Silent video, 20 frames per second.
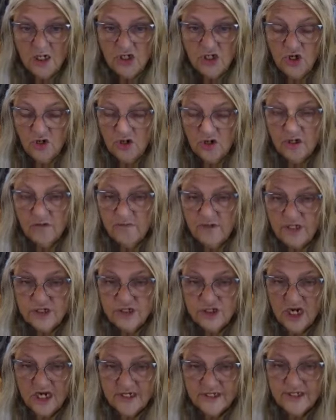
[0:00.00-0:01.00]
you're going to be
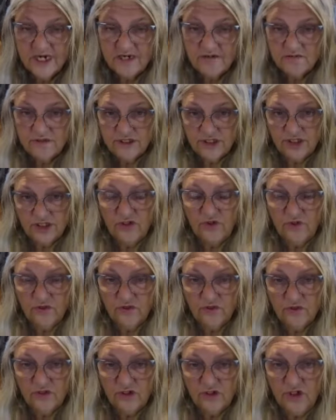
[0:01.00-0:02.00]
dragged down too.
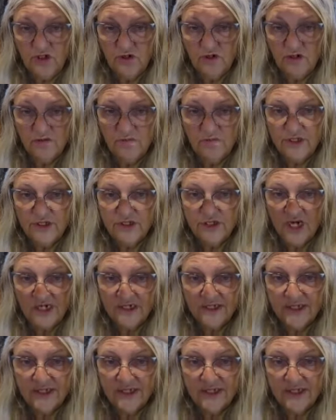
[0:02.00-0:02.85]
You're going to be dragged